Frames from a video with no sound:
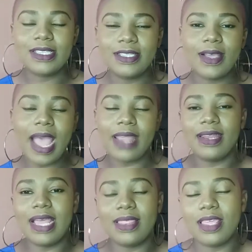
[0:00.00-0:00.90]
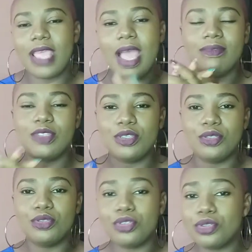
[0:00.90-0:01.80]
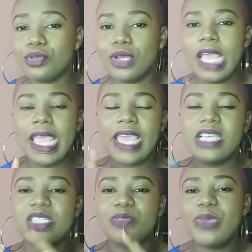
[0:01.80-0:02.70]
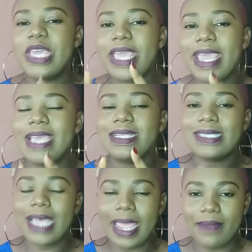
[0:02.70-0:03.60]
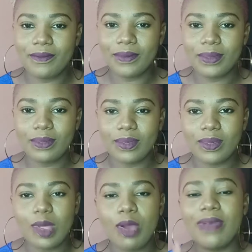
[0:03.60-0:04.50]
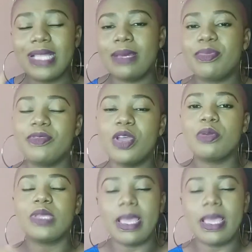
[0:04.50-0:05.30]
So another thing you have to do is pick a time, or rather pick a